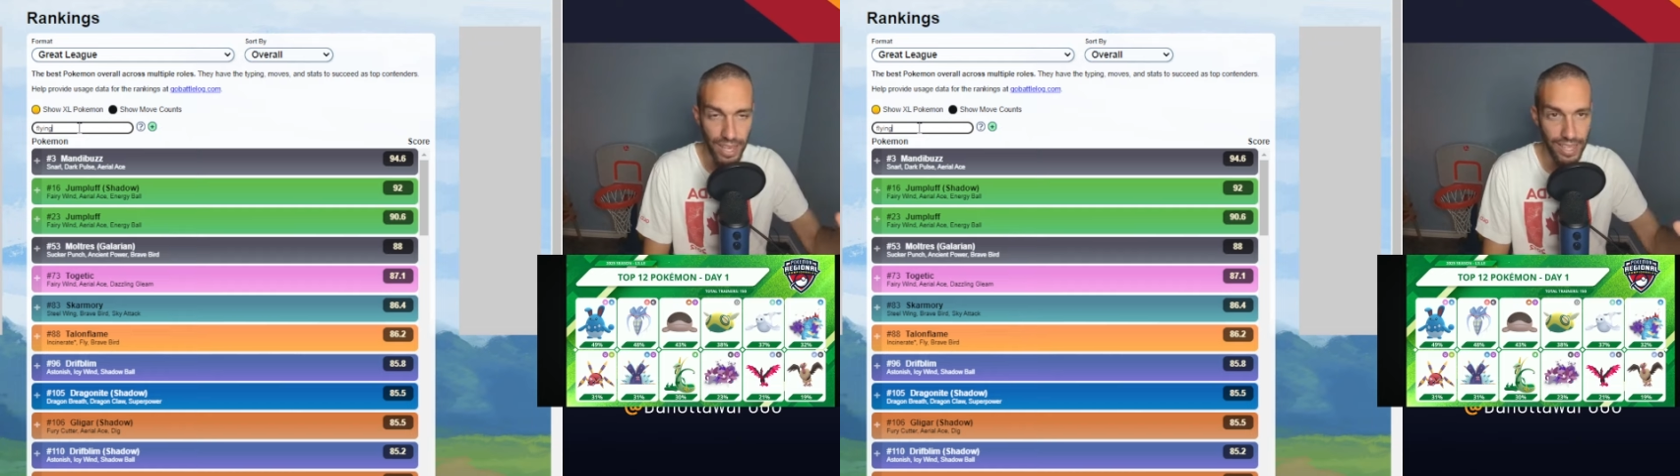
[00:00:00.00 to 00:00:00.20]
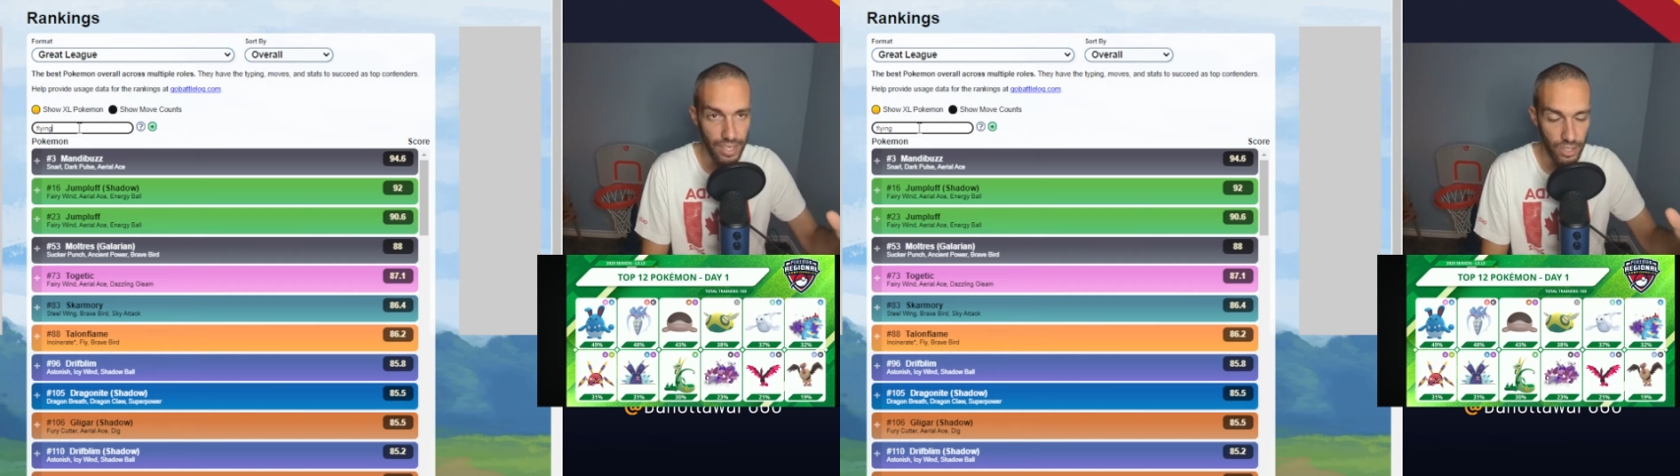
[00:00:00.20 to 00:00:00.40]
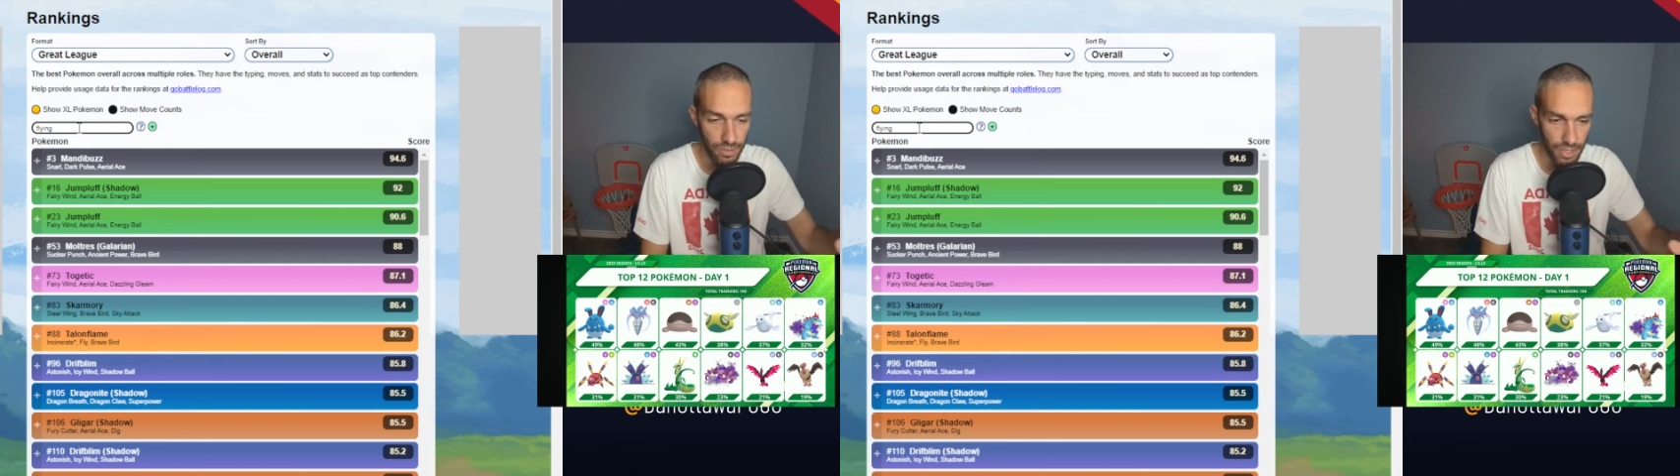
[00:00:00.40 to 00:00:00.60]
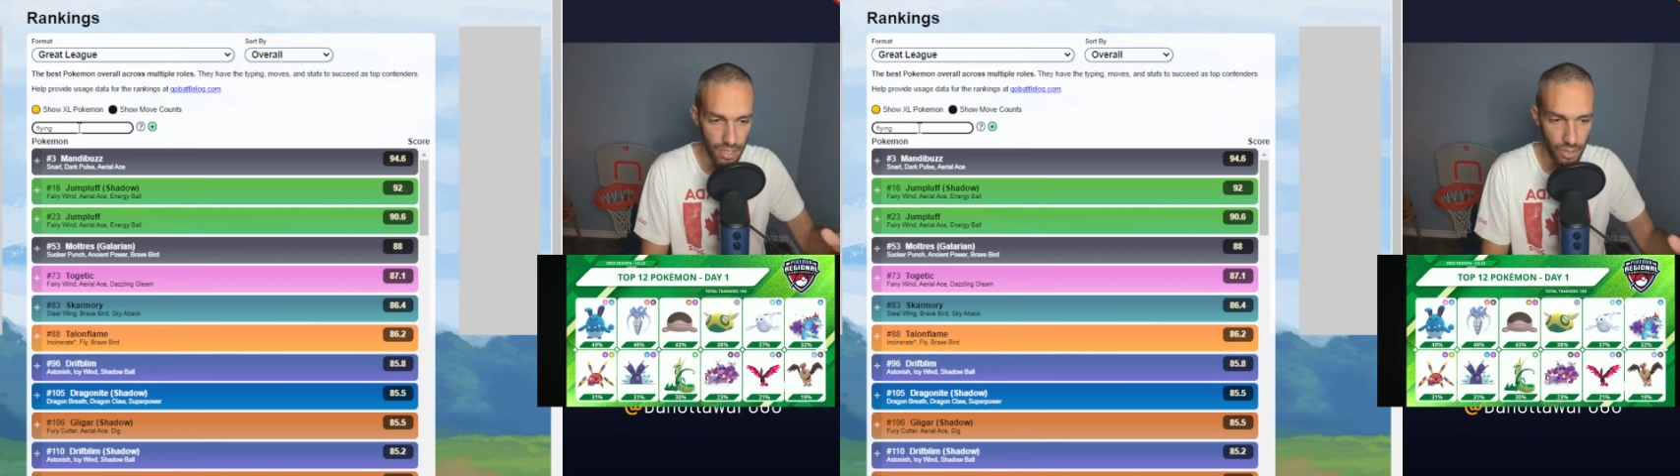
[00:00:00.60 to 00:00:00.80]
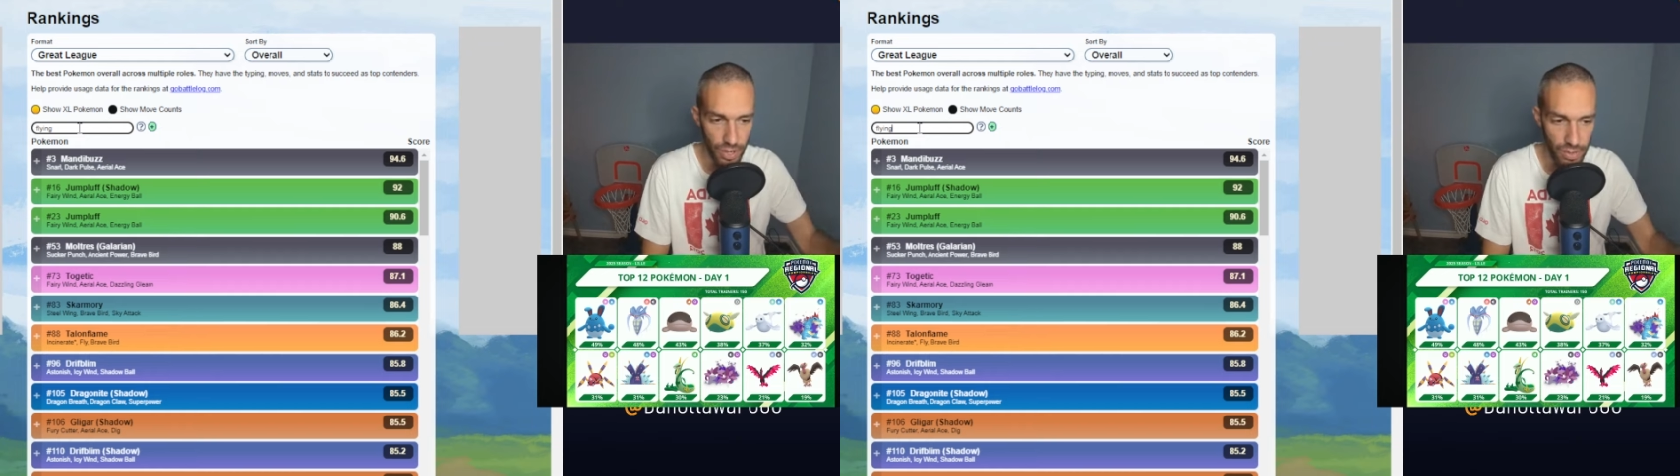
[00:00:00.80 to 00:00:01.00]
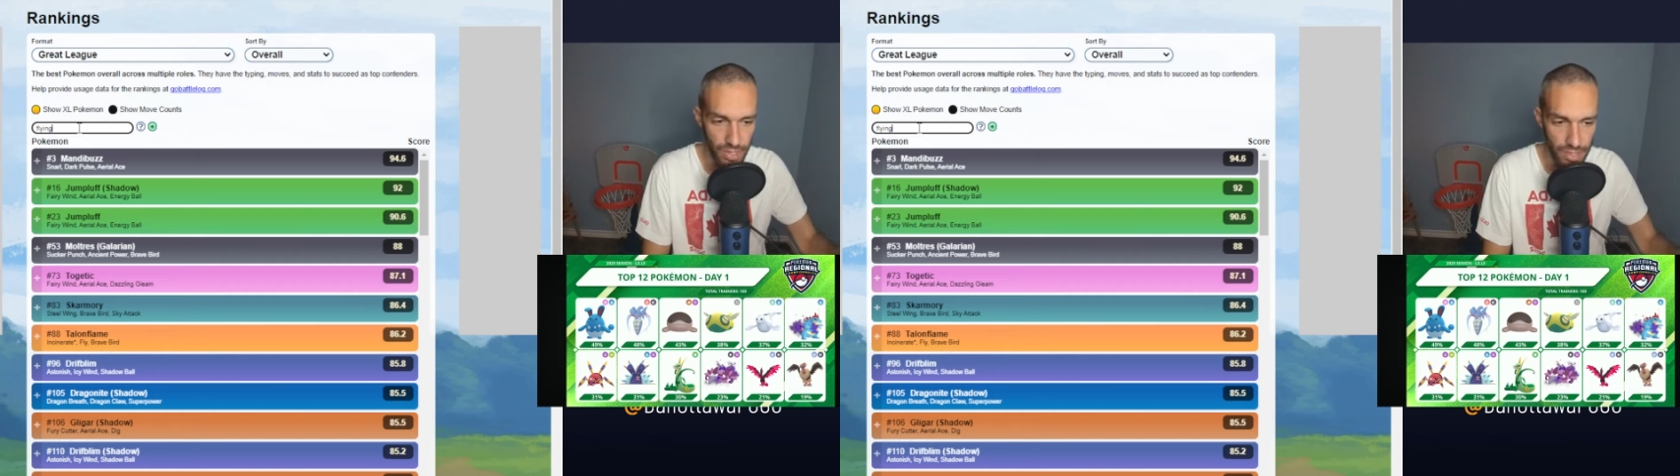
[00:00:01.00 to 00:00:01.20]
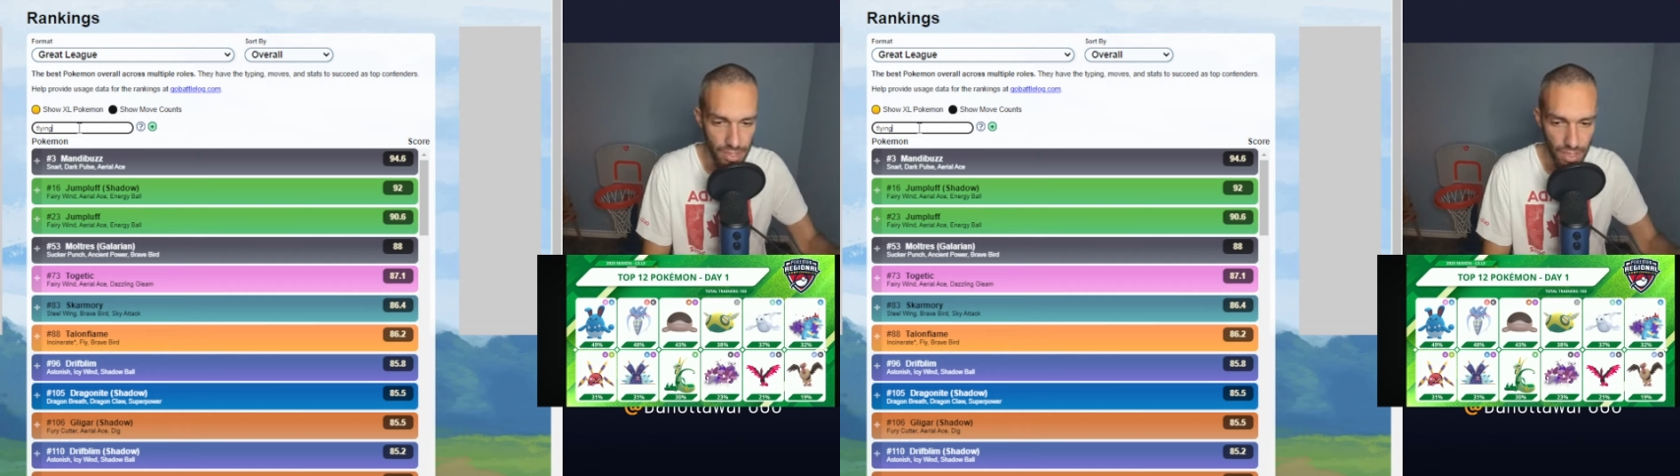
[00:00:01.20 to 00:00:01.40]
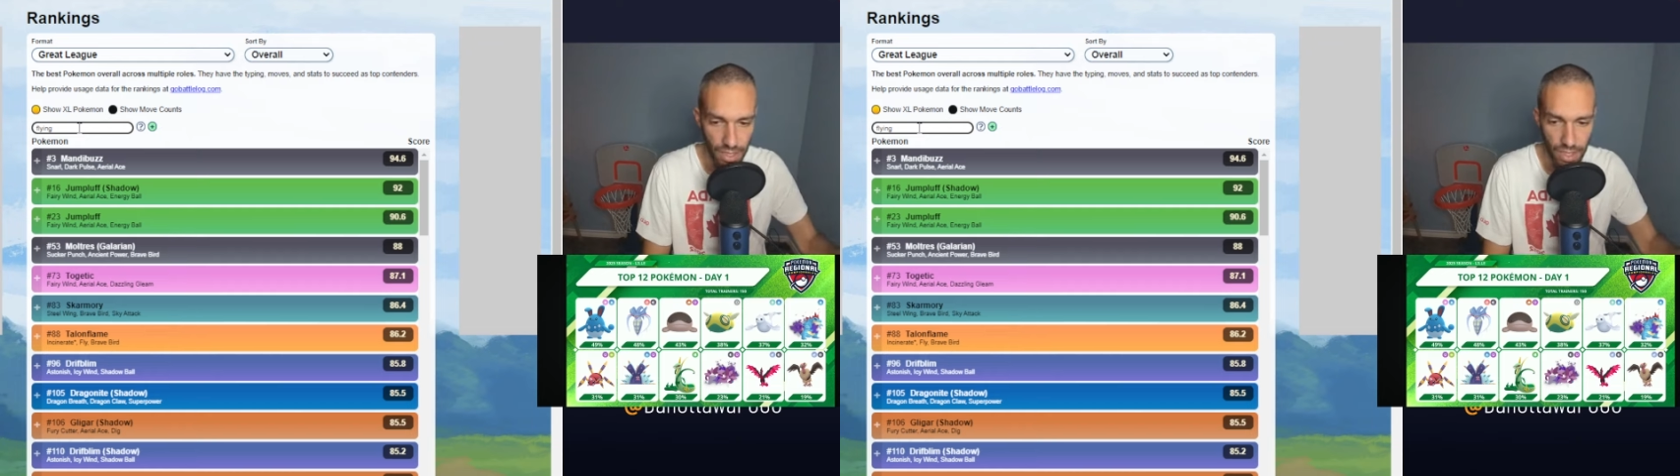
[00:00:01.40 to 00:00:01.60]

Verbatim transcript: got nerfed into the ground this season.